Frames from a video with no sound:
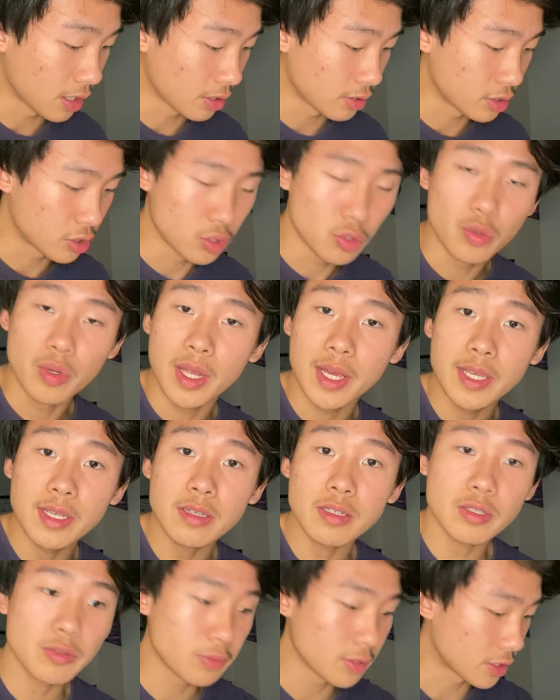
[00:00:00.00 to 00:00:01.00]
two
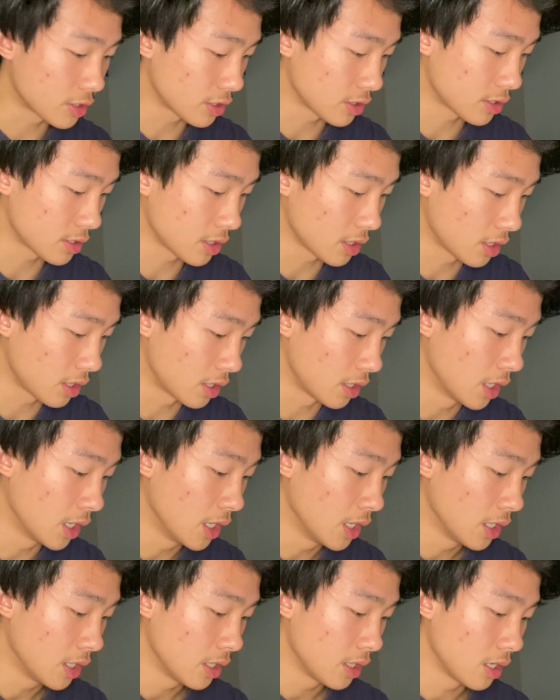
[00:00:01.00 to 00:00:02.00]
layers, which is
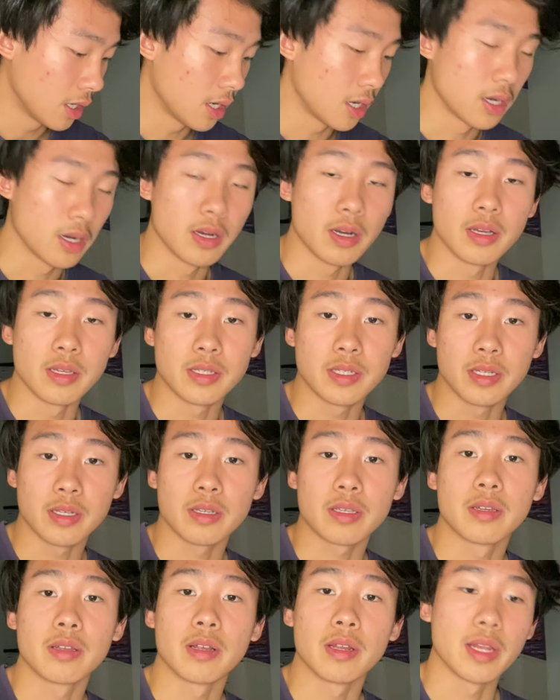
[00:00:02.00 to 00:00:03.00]
a
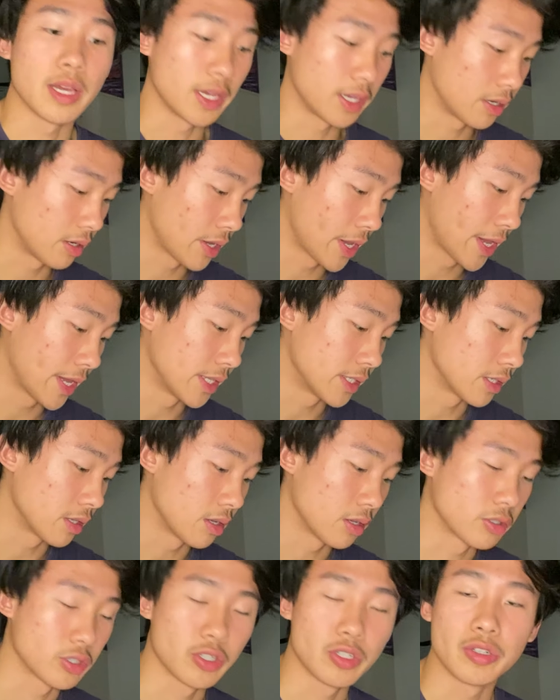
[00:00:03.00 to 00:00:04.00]
circular layer and a
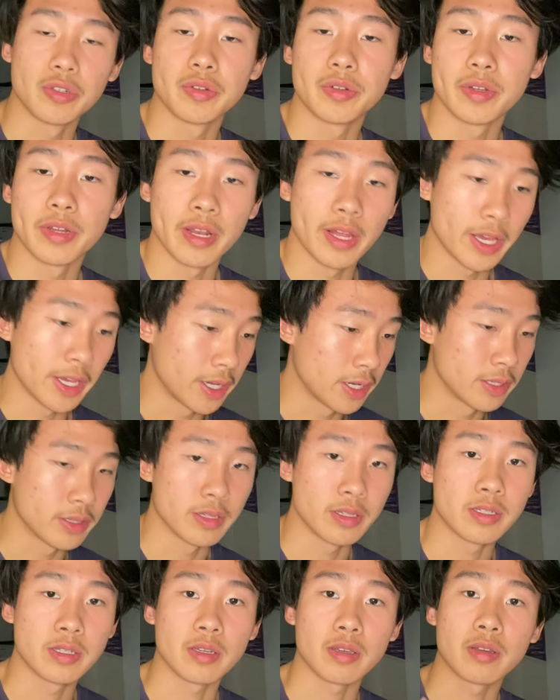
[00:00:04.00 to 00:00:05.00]
longitudinal layer.
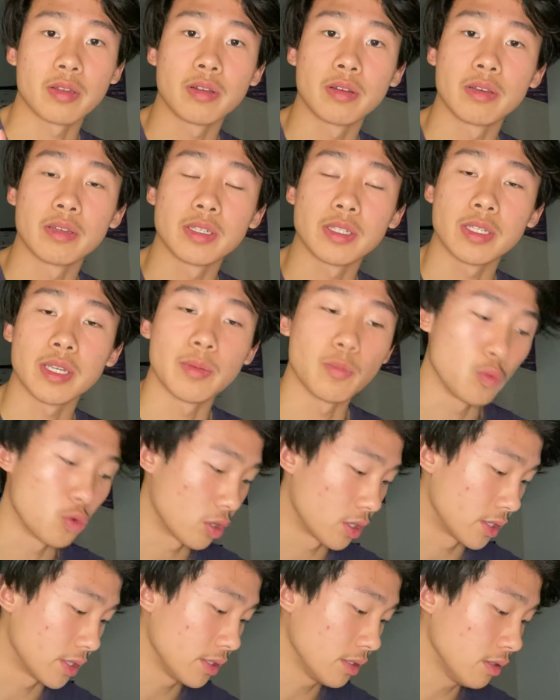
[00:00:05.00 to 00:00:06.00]
The circular is
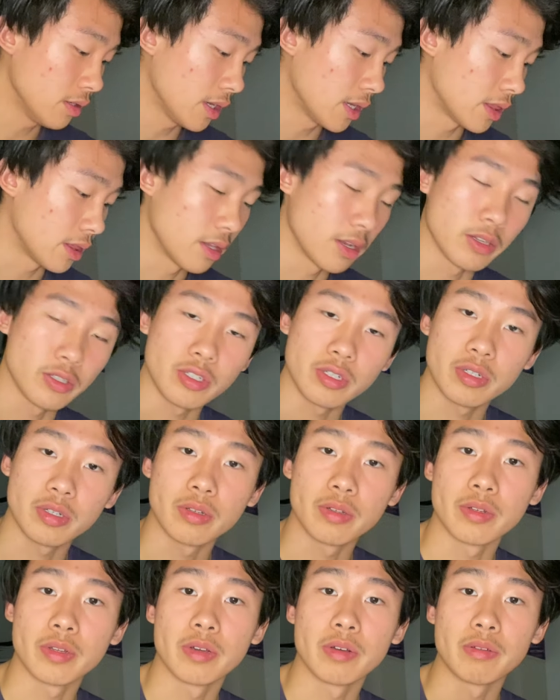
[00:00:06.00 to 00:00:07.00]
more inner and the
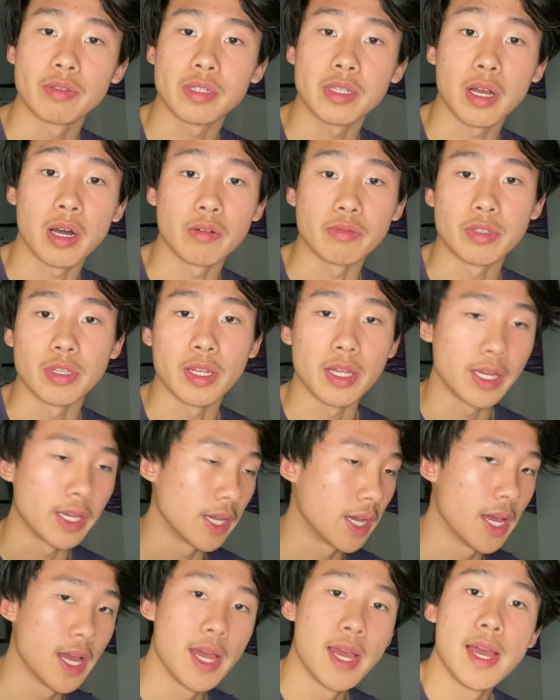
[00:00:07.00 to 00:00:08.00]
longitudinal is the outer
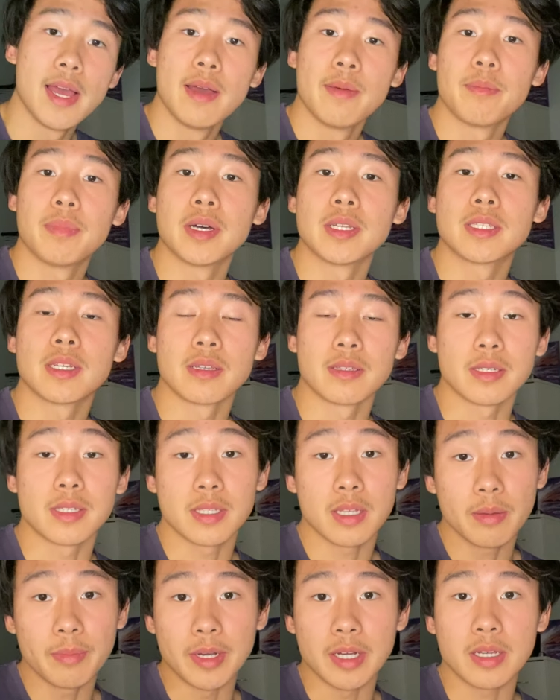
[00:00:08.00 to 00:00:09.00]
layer. But in
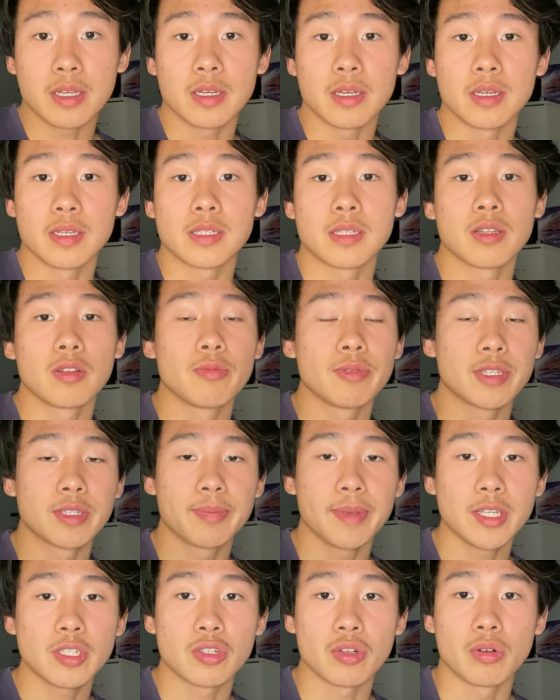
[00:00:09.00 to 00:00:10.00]
stomach, it's a little bit
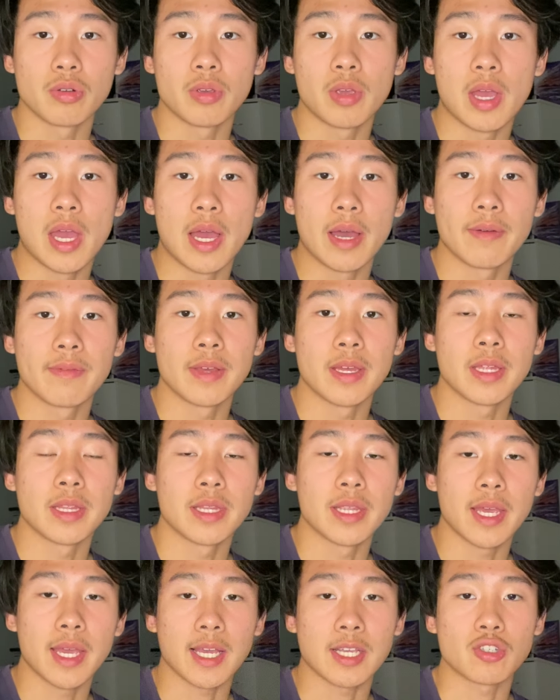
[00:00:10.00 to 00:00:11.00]
special. You have
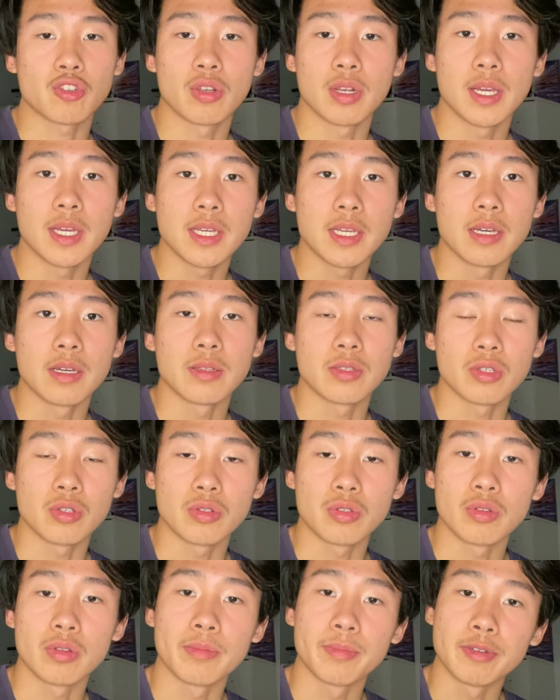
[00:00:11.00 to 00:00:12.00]
an extra layer due
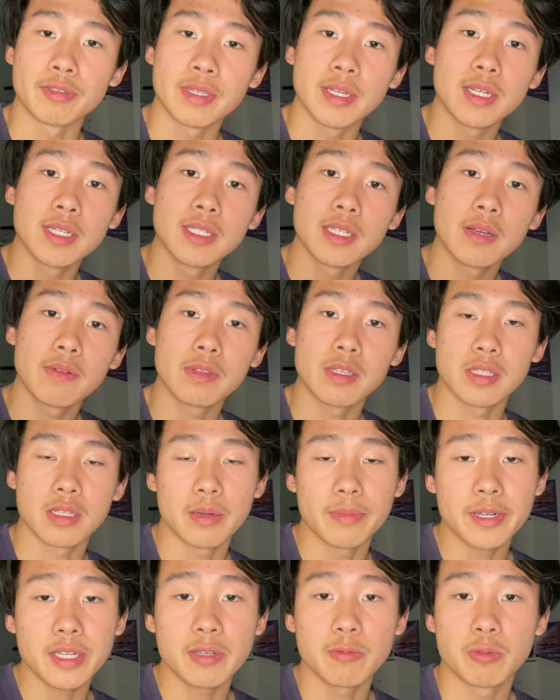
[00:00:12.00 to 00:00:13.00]
to the motility of the
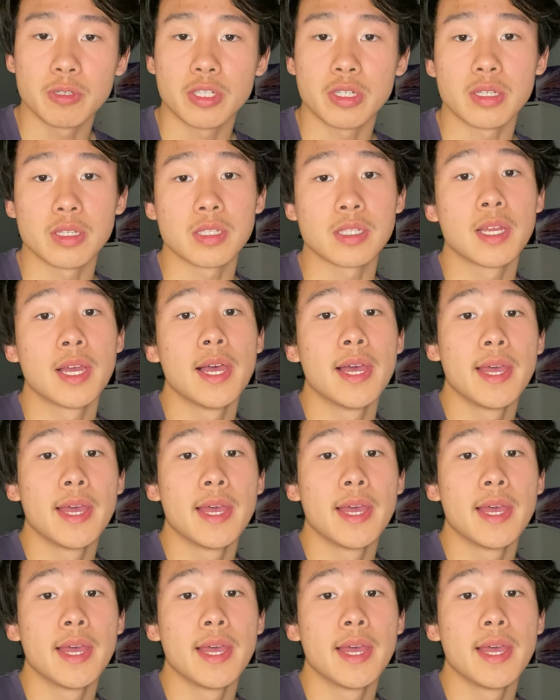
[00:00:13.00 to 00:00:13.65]
stomach, which is